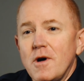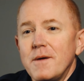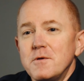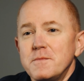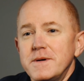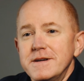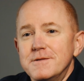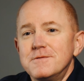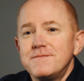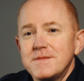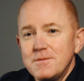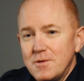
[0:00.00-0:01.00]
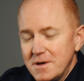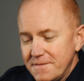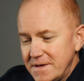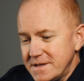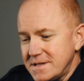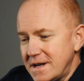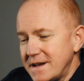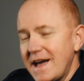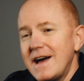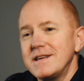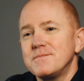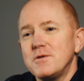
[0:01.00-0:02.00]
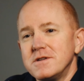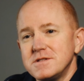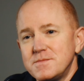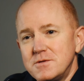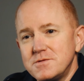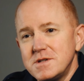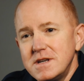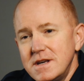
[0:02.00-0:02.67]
Robert Peel, one of his uh, guiding principles,